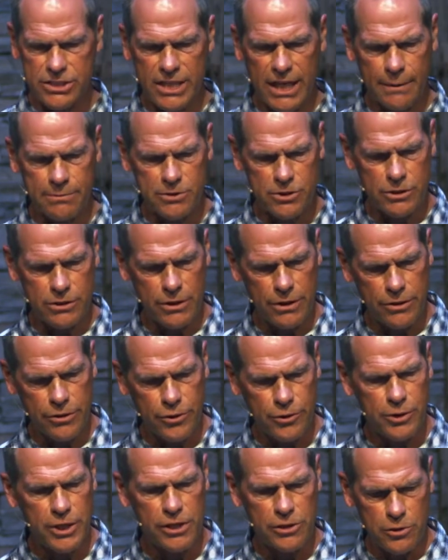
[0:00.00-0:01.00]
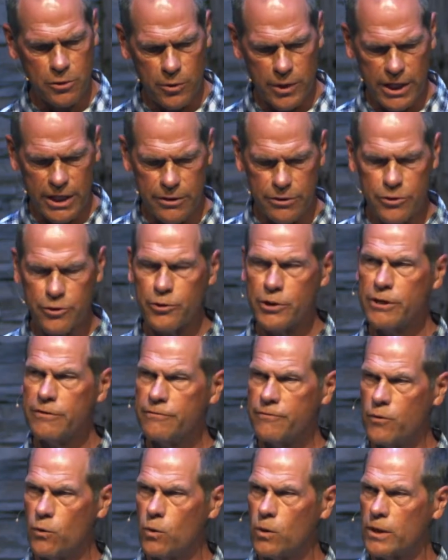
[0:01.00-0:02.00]
chapter thirty-three and
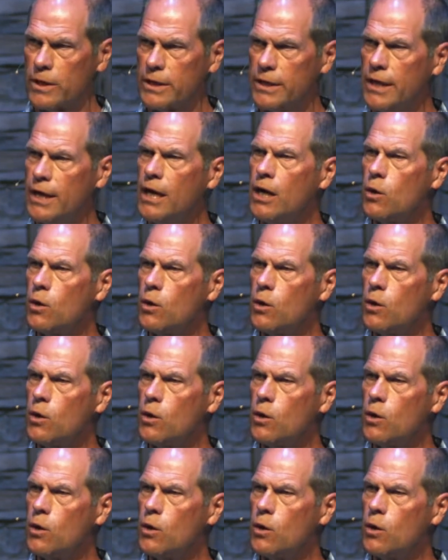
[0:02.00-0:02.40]
thirty-four,